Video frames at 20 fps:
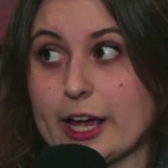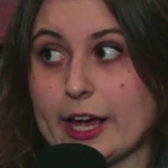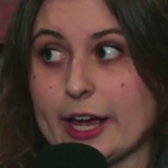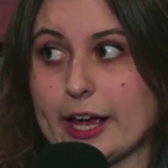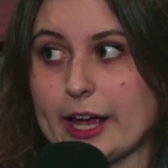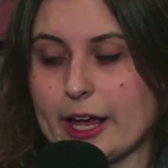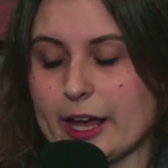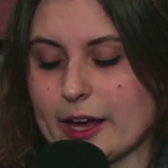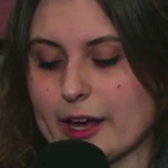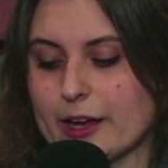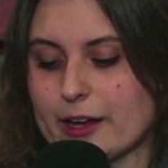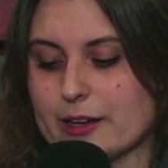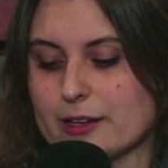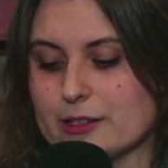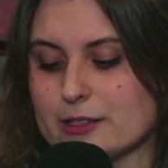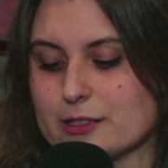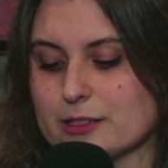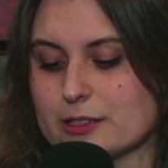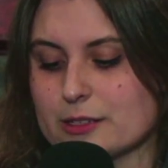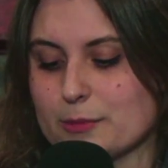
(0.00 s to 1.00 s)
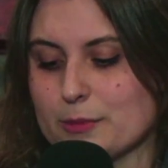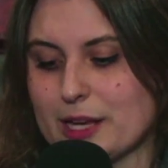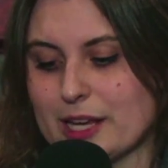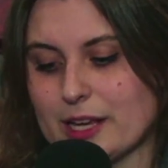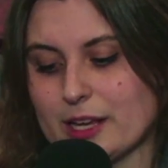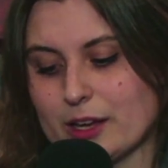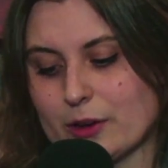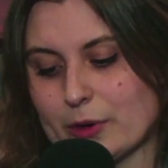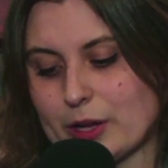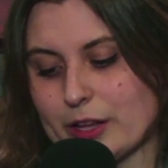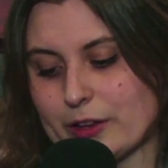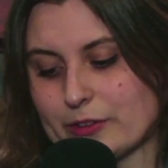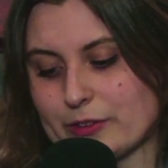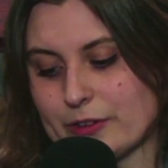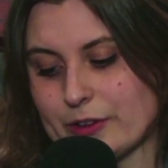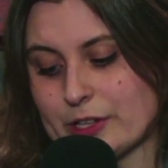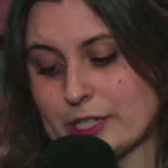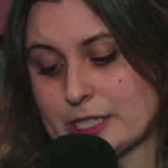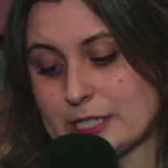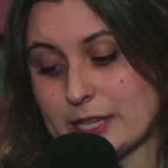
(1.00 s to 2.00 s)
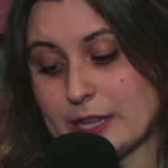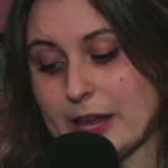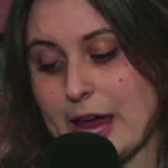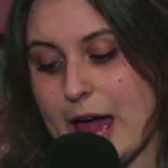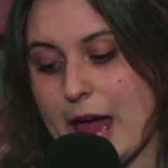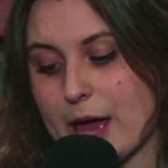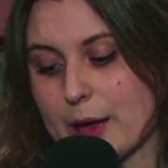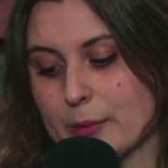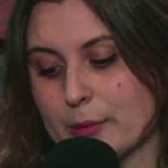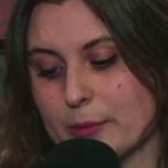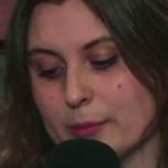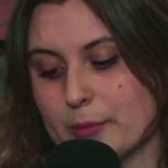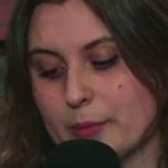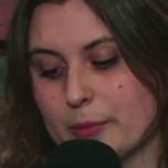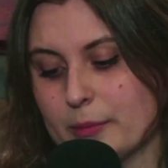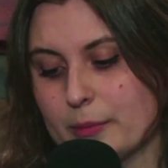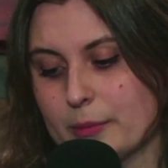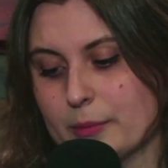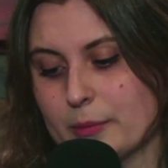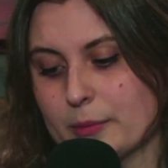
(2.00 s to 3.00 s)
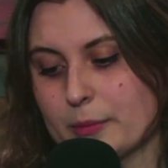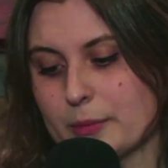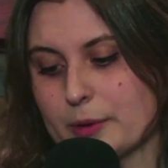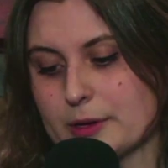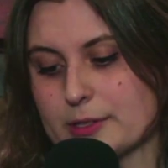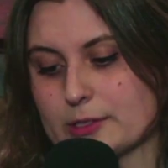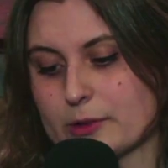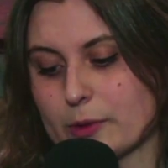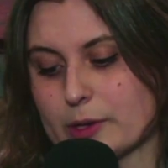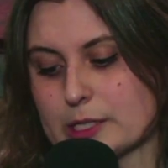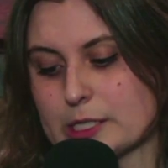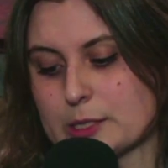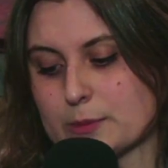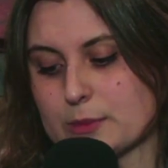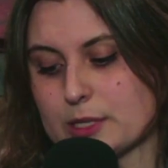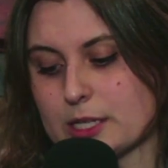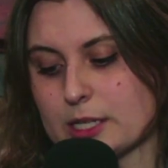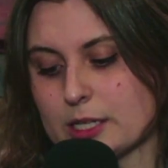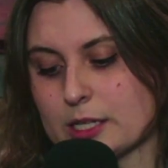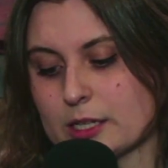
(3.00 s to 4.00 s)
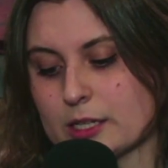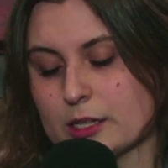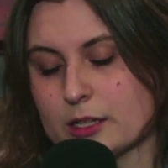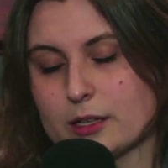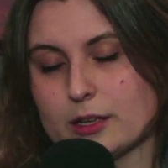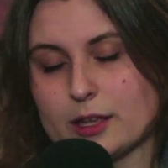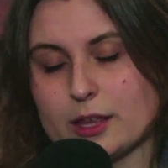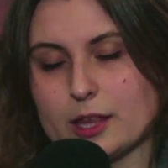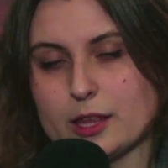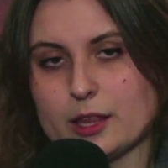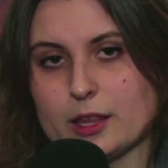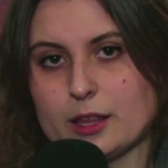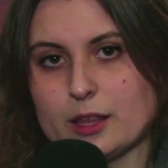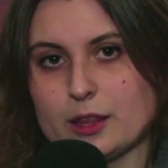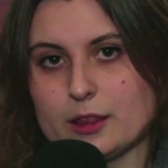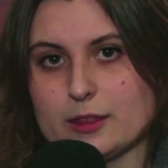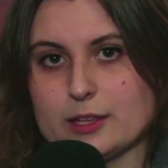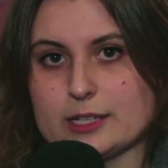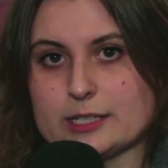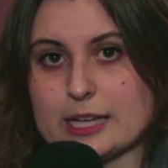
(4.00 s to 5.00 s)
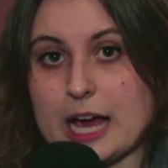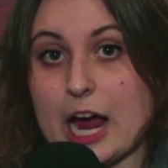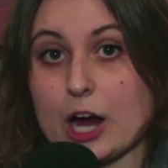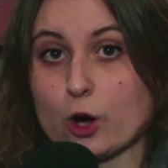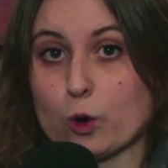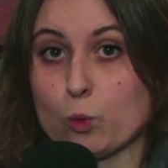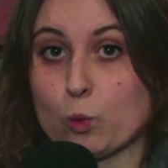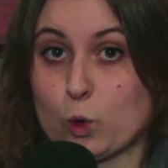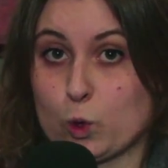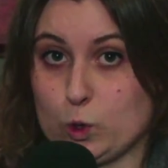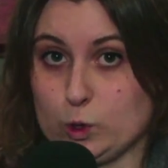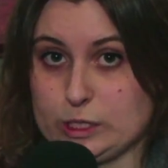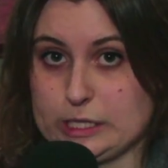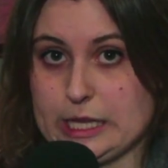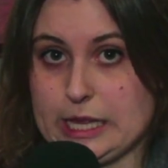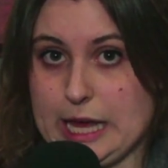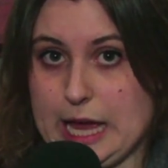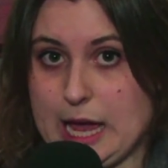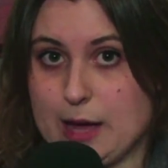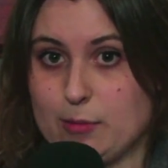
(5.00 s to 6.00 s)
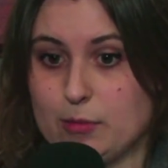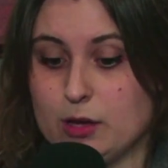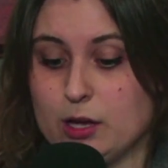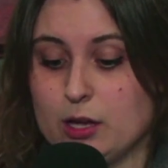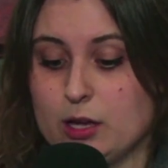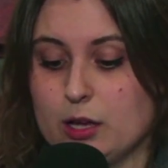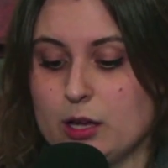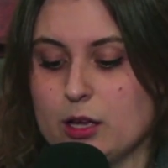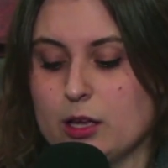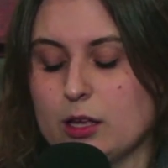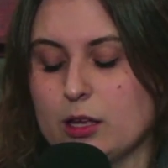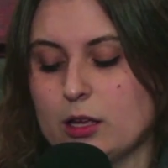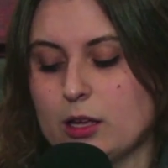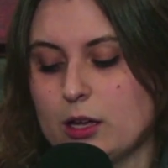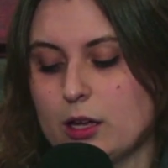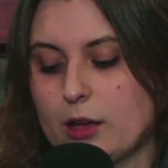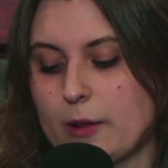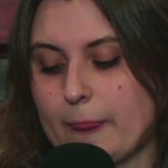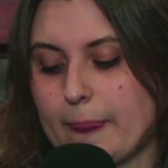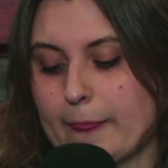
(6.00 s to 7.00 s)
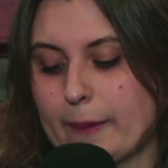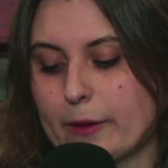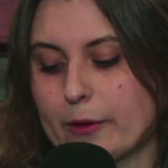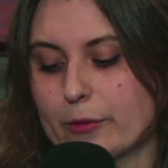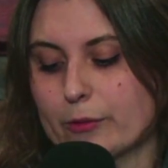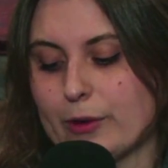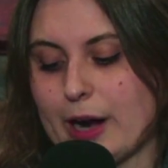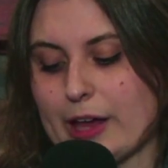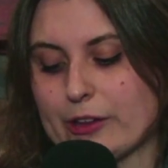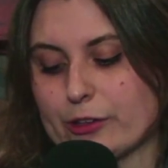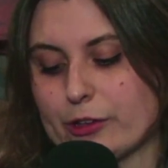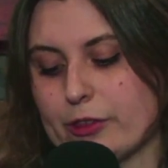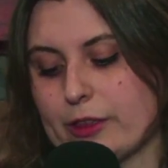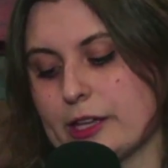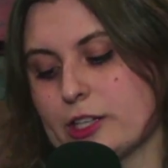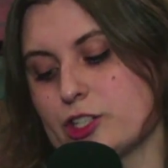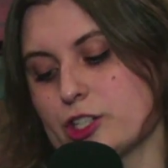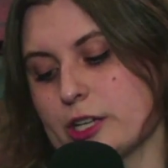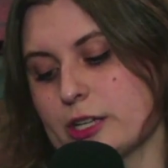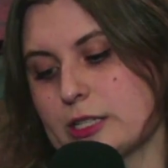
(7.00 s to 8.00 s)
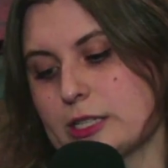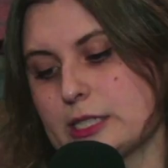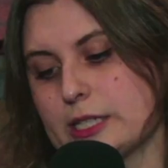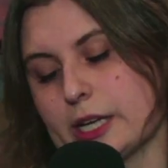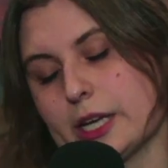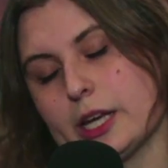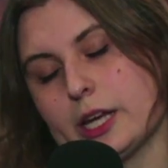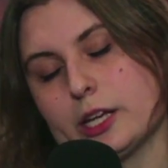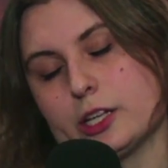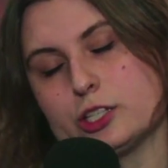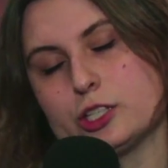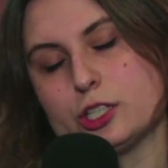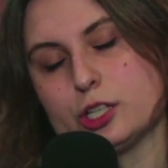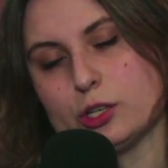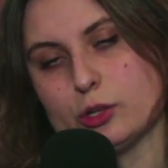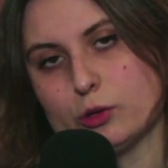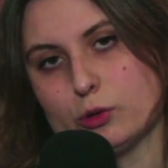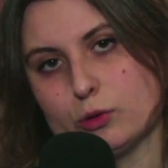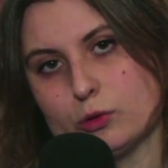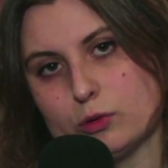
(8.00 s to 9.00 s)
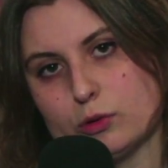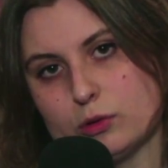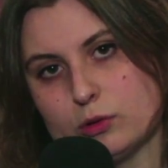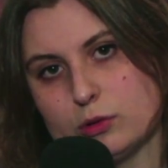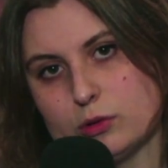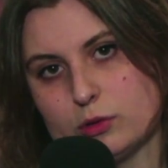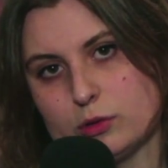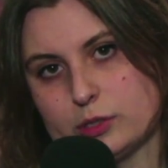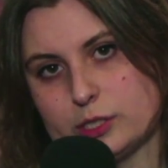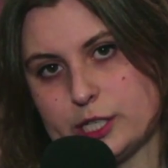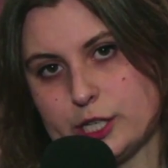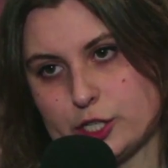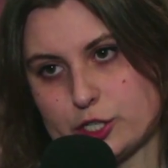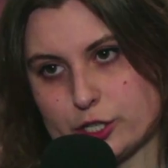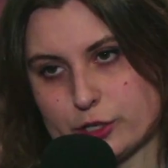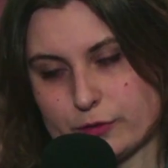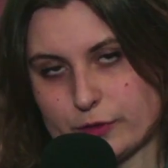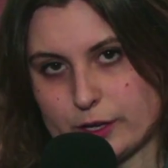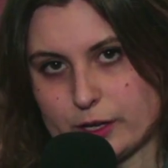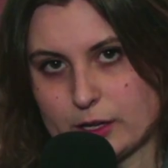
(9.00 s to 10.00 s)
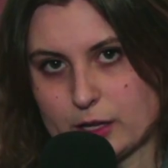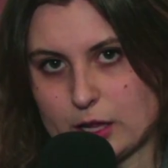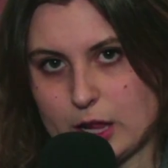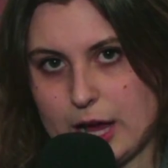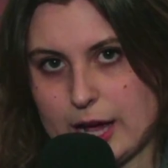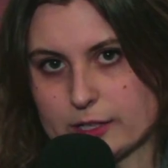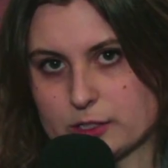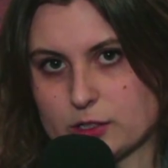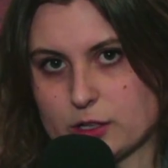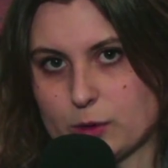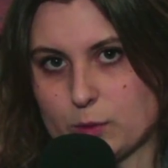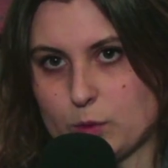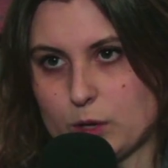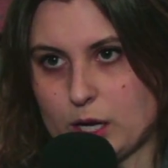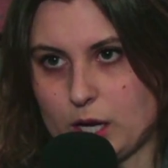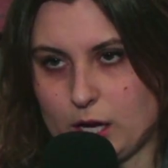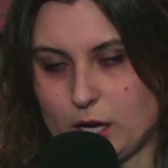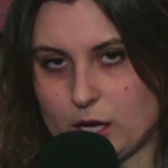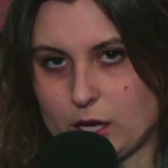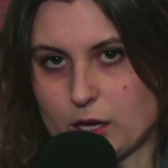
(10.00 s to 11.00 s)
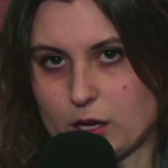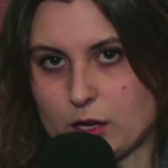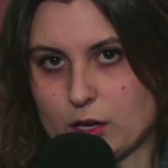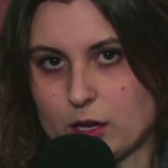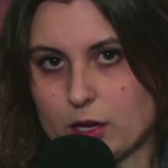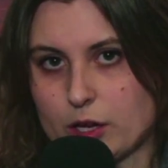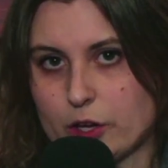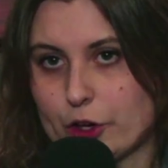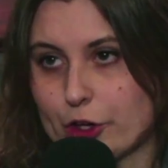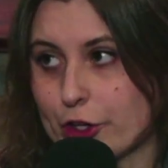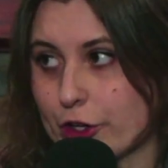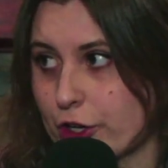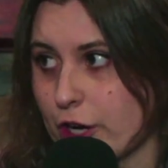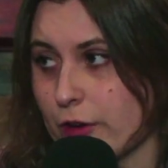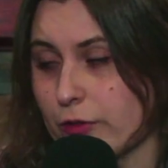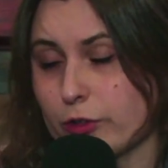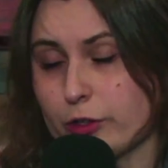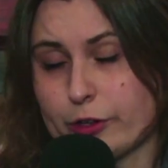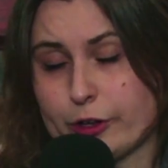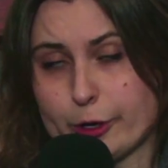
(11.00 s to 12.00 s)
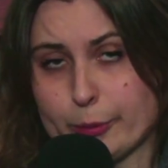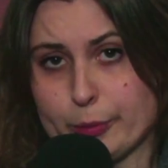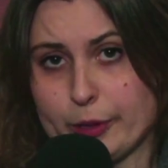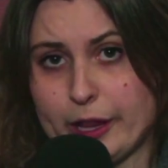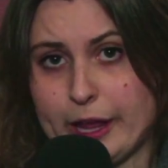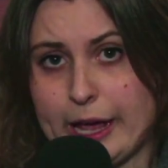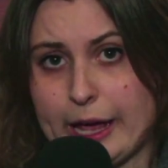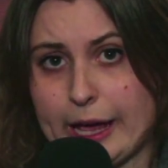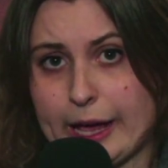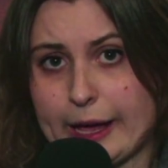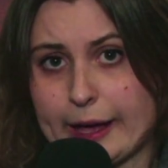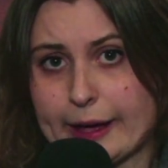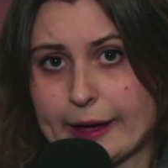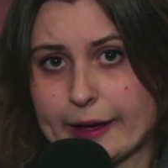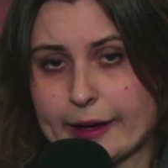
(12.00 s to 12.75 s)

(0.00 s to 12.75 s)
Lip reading: and making it relevant to them is going to mean the entire world to them, rather than just sticking to teacher in front of the classroom reading your novel or your play